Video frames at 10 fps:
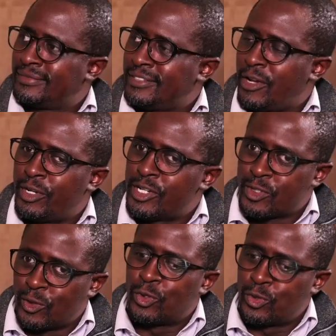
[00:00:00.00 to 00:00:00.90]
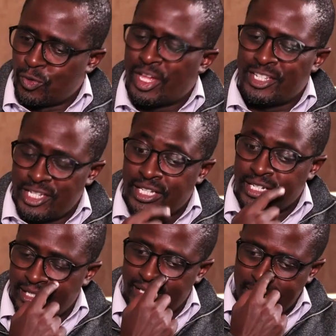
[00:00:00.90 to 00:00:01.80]
I want us to go through that
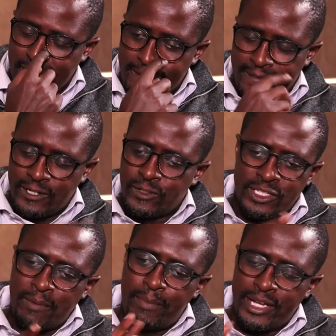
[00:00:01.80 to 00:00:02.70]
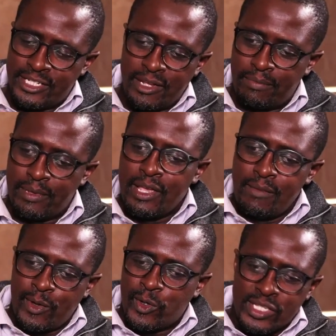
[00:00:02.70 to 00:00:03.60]
journey, step by step.
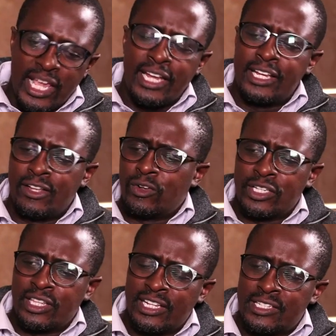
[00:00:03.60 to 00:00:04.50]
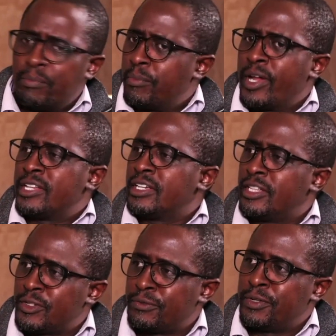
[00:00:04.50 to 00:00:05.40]
Because then, okay, that's a pressure that
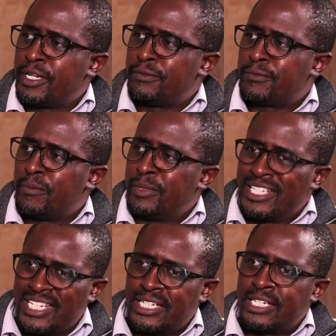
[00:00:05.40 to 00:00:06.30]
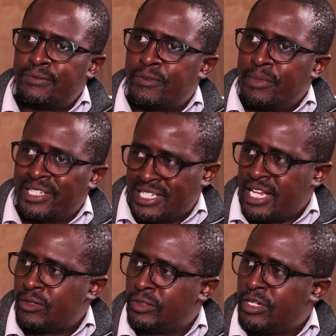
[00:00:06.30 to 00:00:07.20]
you're feeling from internally, from
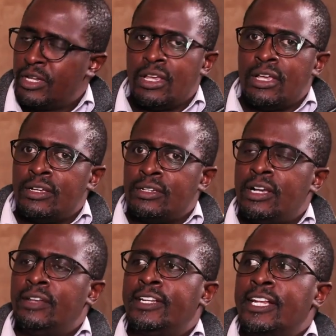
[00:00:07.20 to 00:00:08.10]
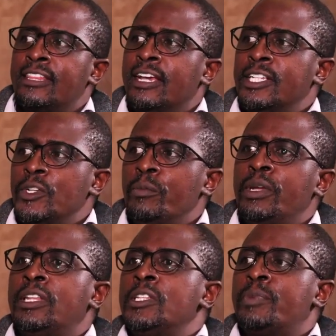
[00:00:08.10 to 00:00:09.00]
external. And then at 30, you meet
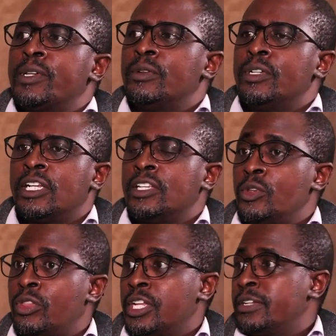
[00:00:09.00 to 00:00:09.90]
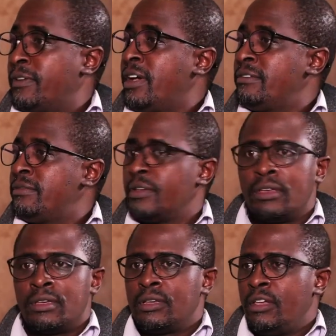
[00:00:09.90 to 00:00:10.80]
this person who tells you 35,
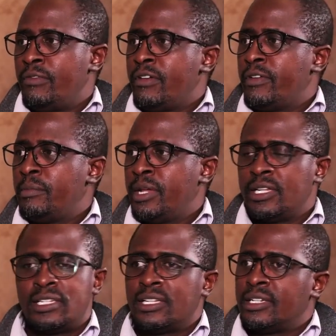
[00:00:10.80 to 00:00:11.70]
if you haven't made it,